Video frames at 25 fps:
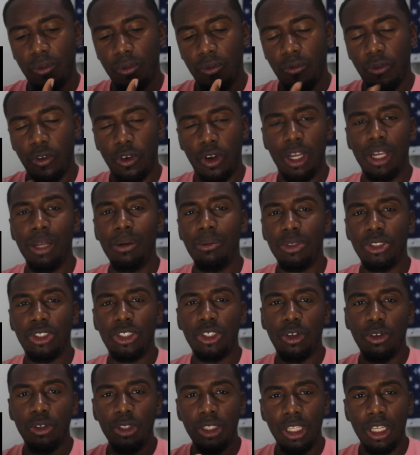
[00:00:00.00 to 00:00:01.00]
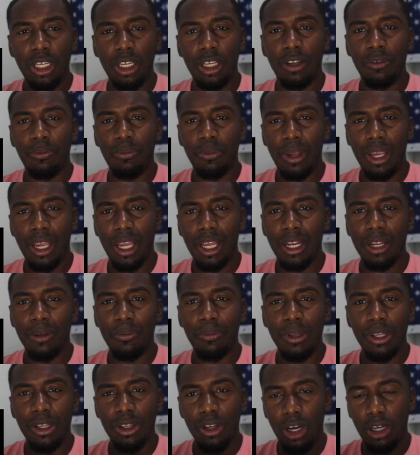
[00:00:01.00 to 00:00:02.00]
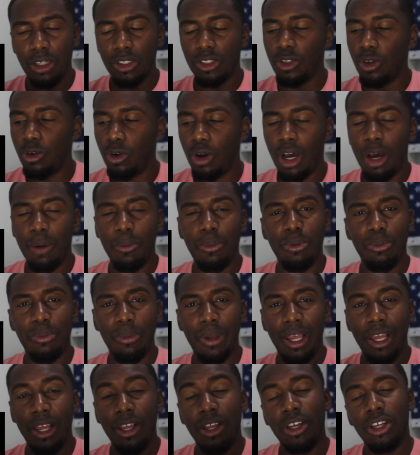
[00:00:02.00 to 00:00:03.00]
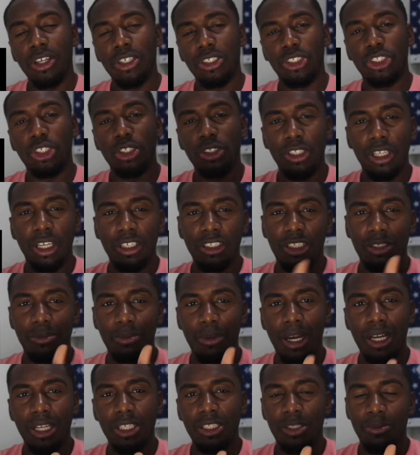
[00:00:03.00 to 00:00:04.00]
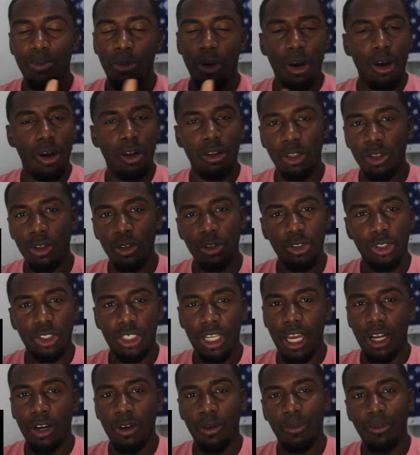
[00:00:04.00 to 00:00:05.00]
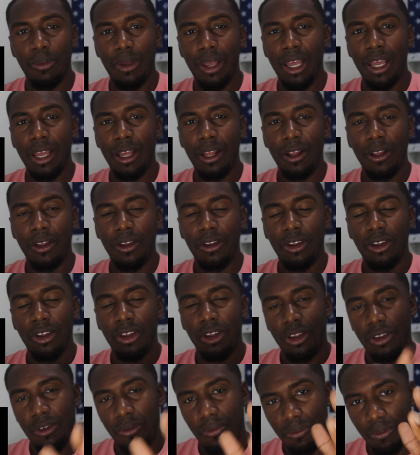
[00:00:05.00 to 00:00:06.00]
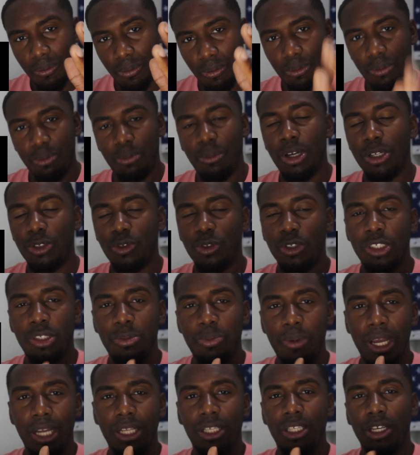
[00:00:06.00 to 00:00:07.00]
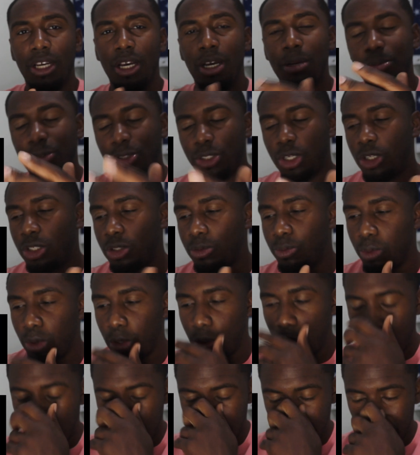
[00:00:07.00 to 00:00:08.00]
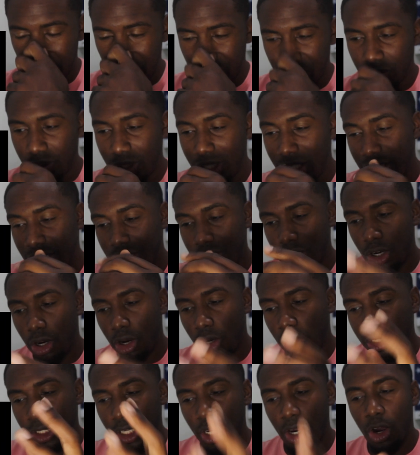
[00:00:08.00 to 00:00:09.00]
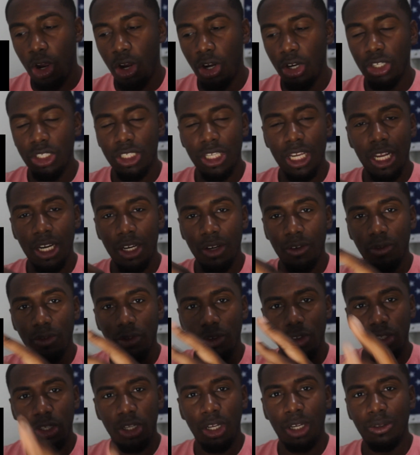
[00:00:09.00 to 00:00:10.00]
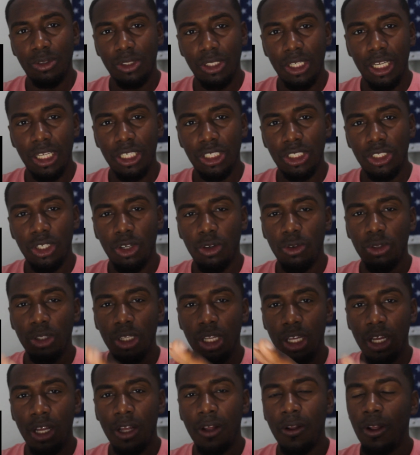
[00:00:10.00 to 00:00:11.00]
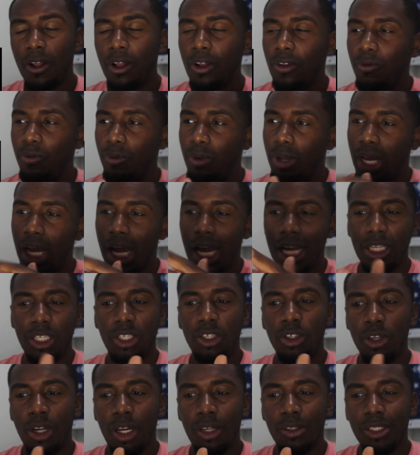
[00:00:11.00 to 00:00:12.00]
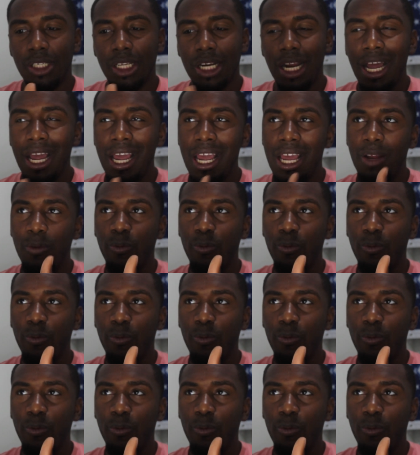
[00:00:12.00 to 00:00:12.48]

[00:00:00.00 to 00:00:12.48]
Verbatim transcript: for him to show love, man, and be so humble, man, show love to my small little channel, man. Much respect to Upchurch, bro. He's the only artist that, you know what I'm saying, show love. You know what I'm saying, I